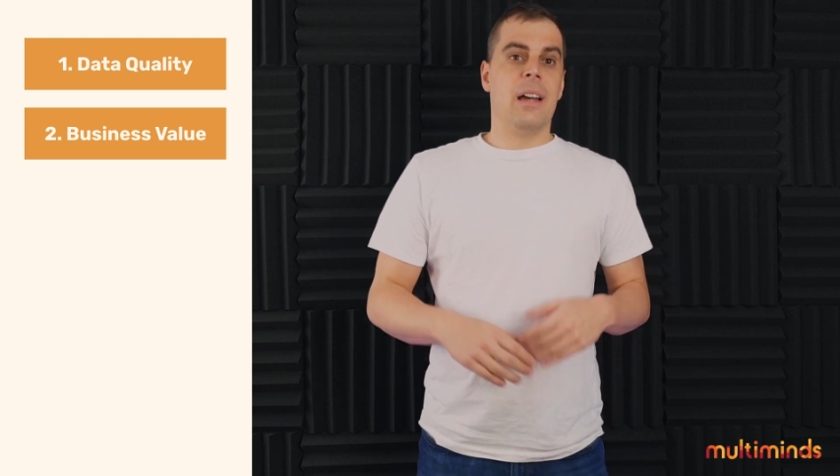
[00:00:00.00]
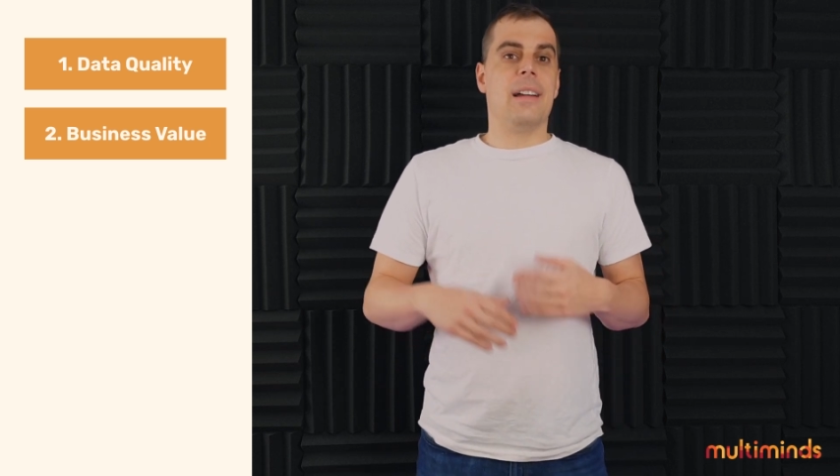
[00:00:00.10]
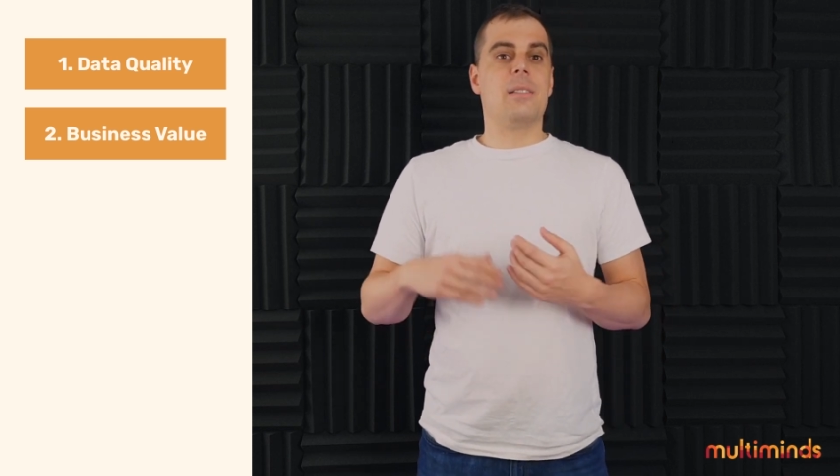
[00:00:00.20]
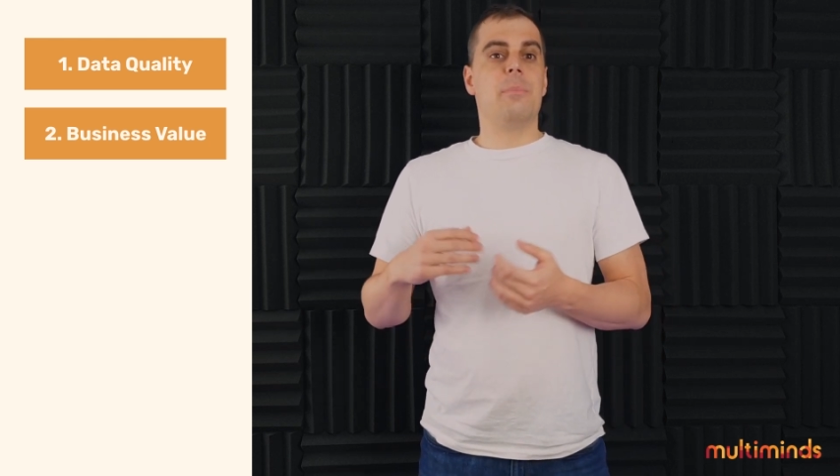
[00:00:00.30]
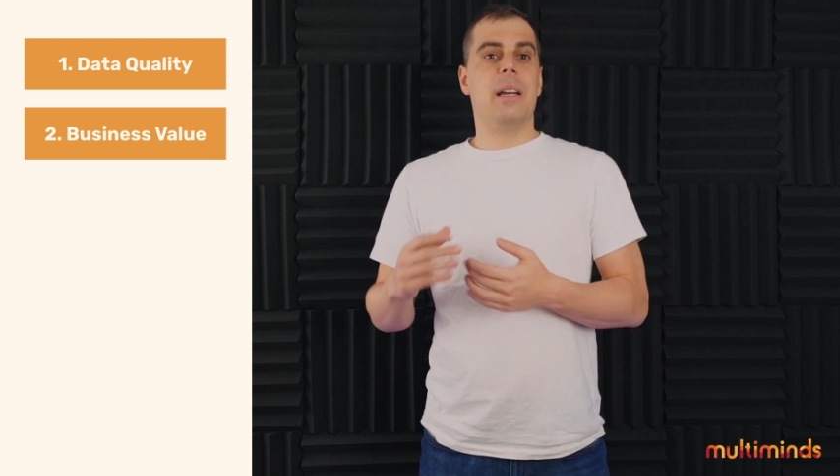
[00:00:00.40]

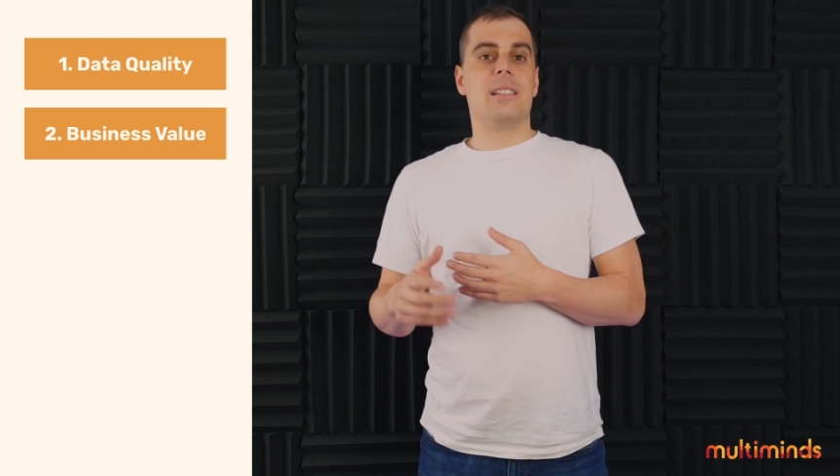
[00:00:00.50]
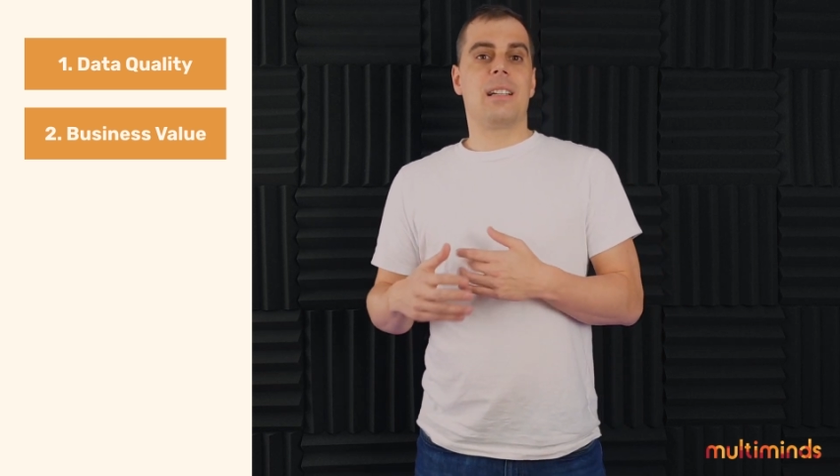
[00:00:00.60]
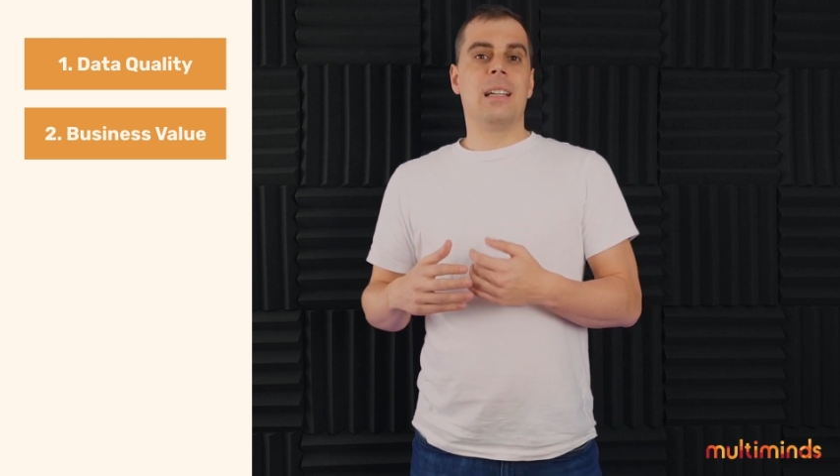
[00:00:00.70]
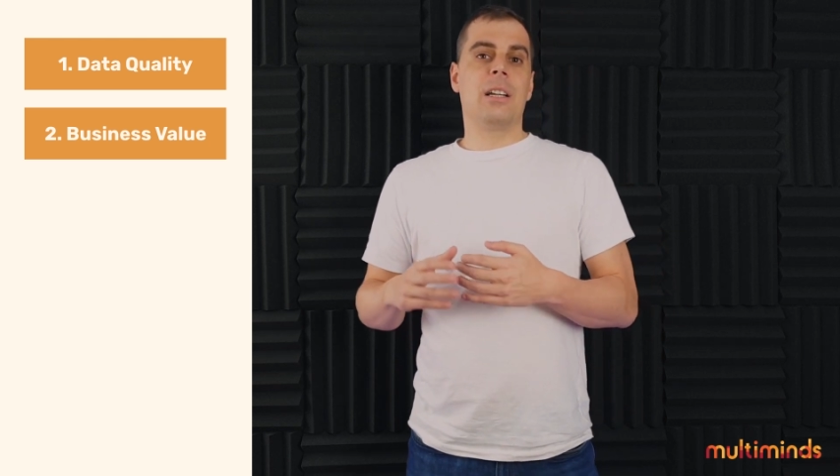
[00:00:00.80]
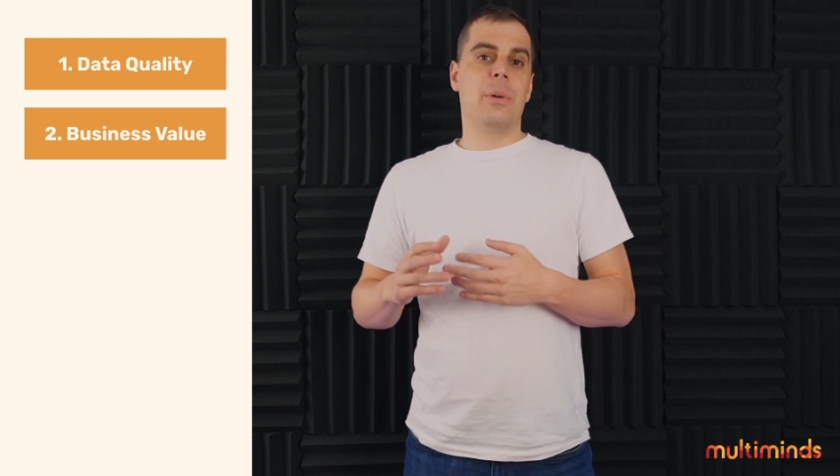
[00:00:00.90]
It's
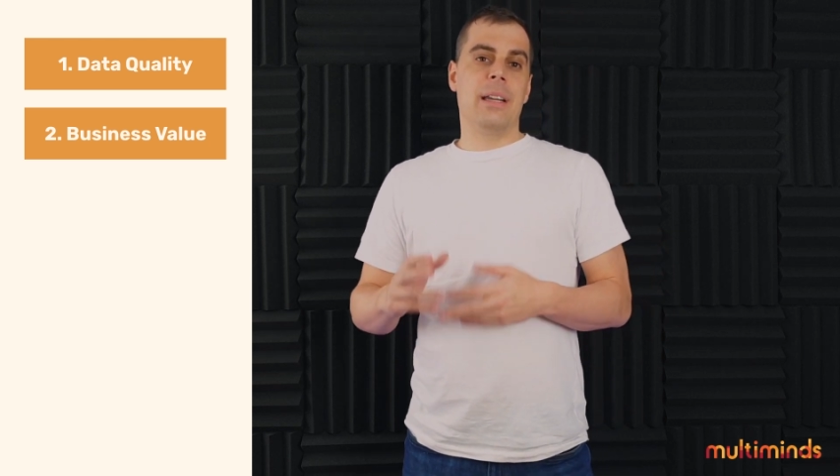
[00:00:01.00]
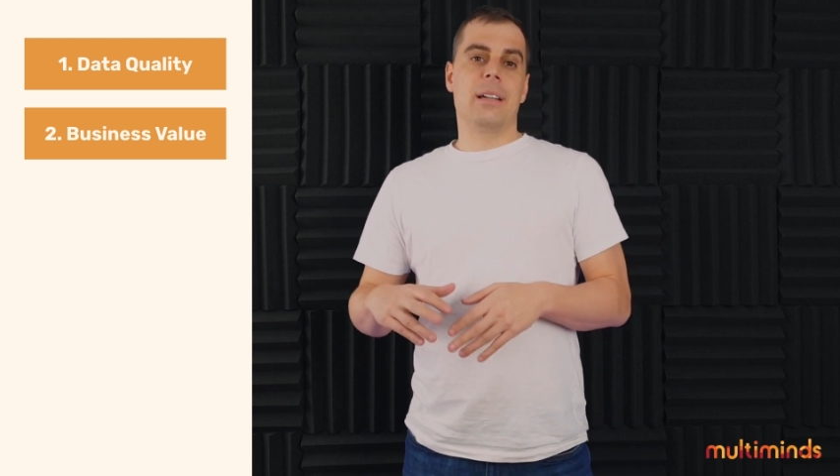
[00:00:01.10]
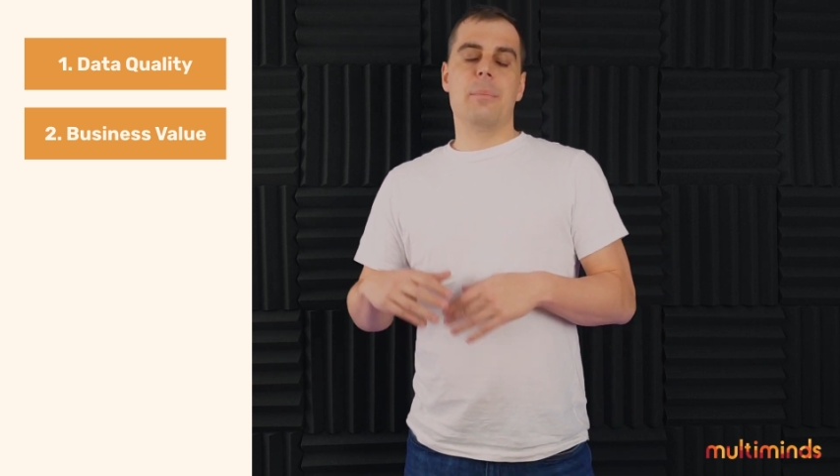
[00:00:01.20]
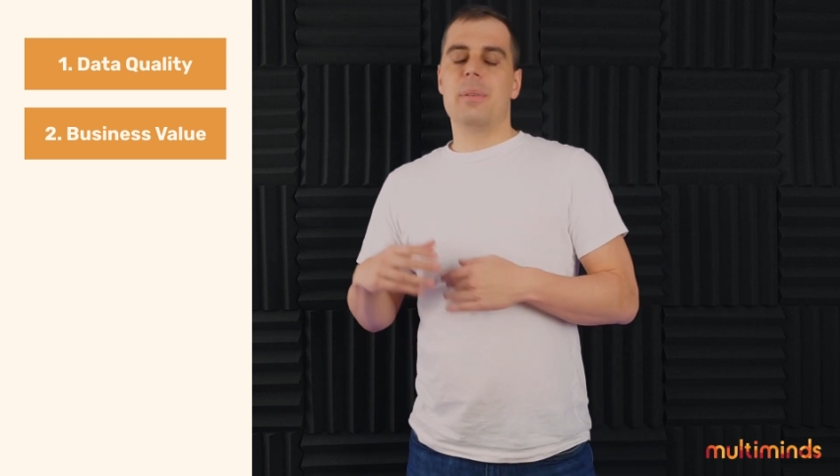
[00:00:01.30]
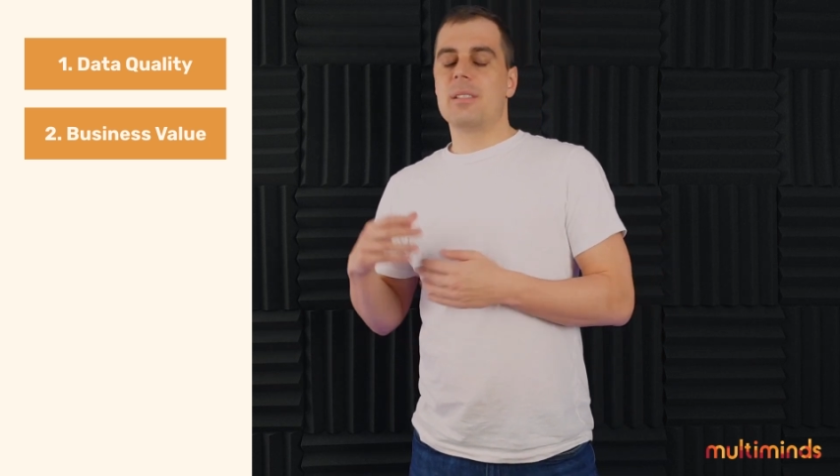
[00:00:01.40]
basically creating
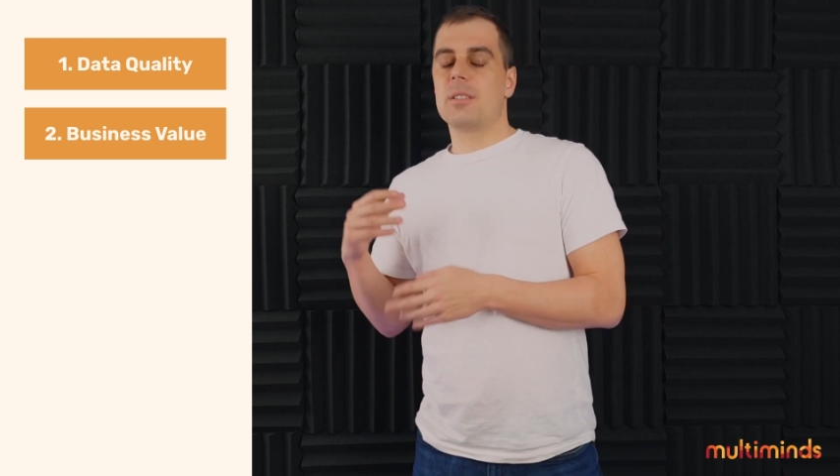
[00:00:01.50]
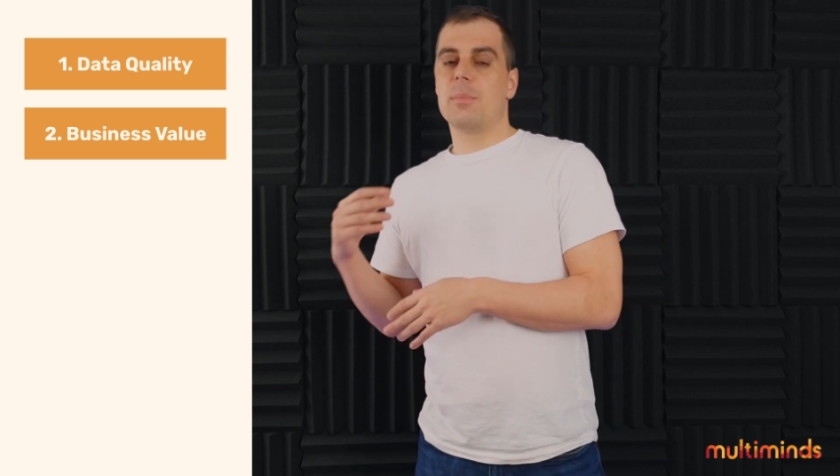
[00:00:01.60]
a business